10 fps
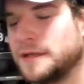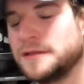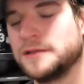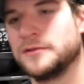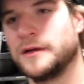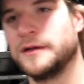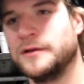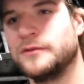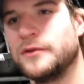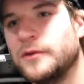nice to join a
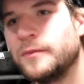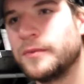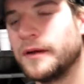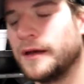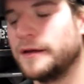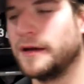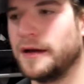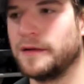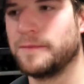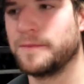new group, and
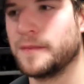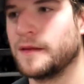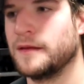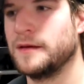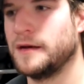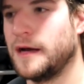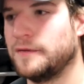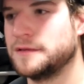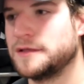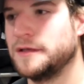uh,
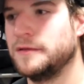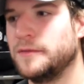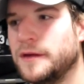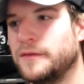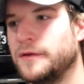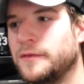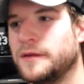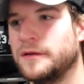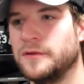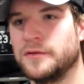obviously, whenever you're with
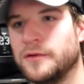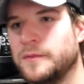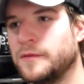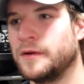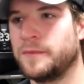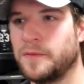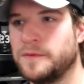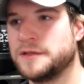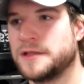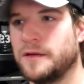a new group, you want to prove
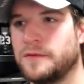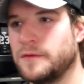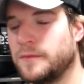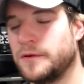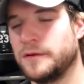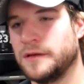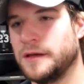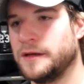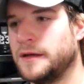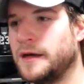yourself to them early,
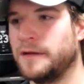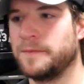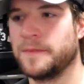and uh,